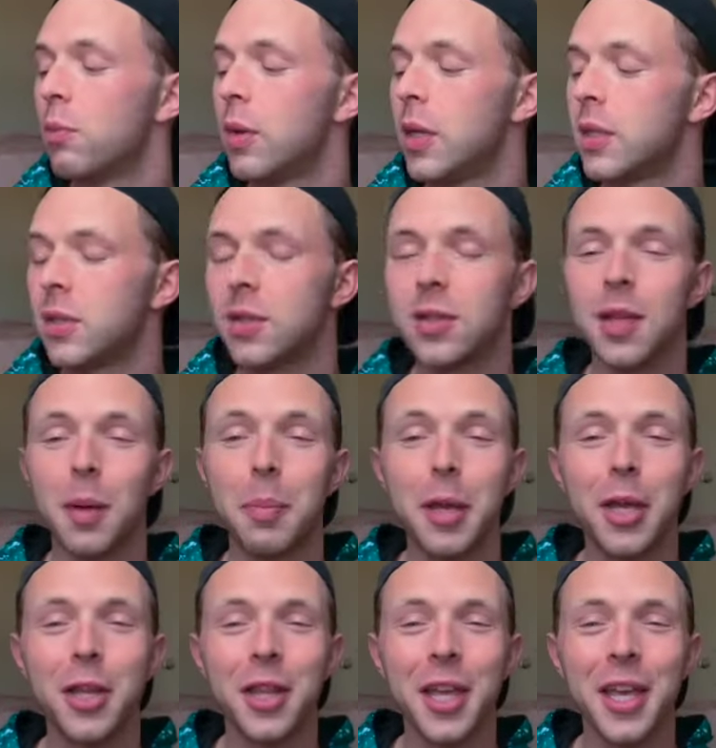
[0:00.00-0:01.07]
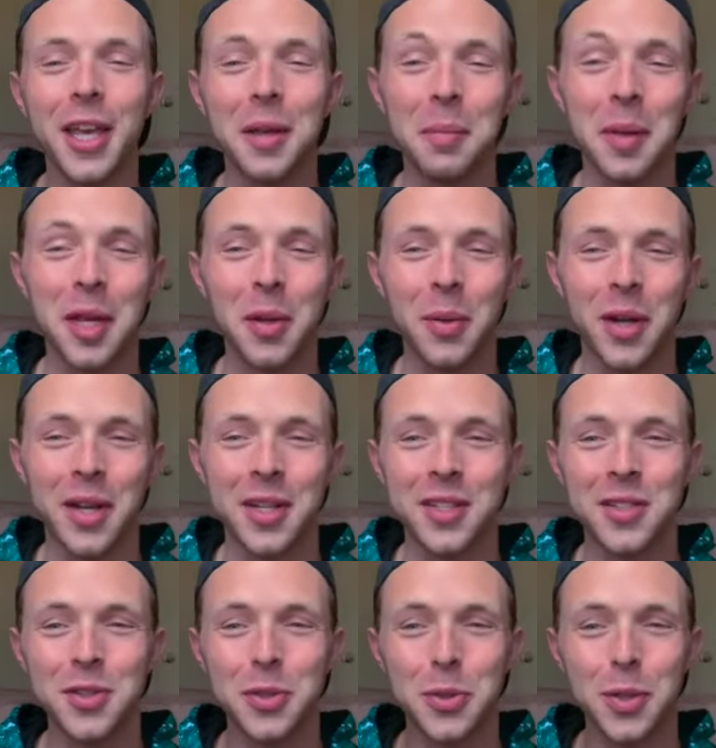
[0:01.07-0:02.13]
it's appealing in many ways.
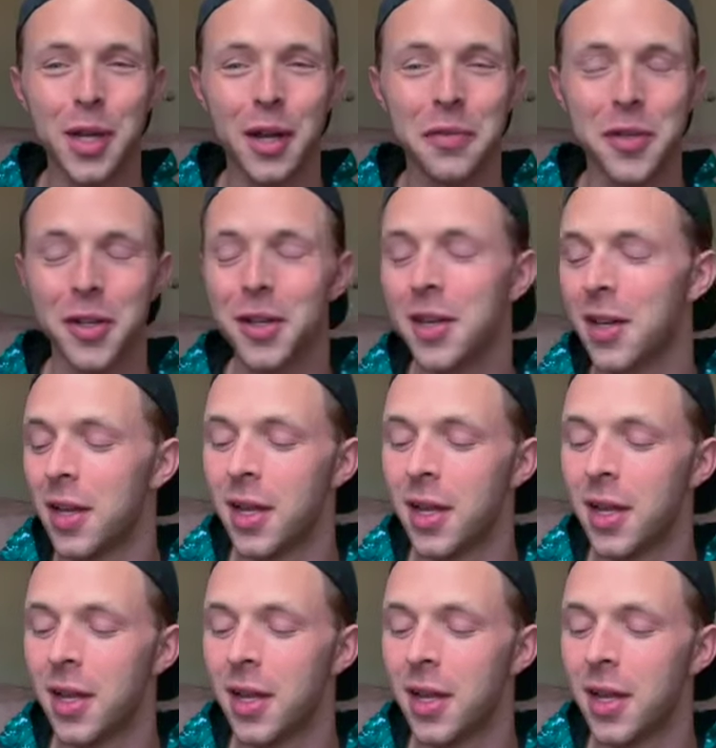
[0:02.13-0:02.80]
Cool cover.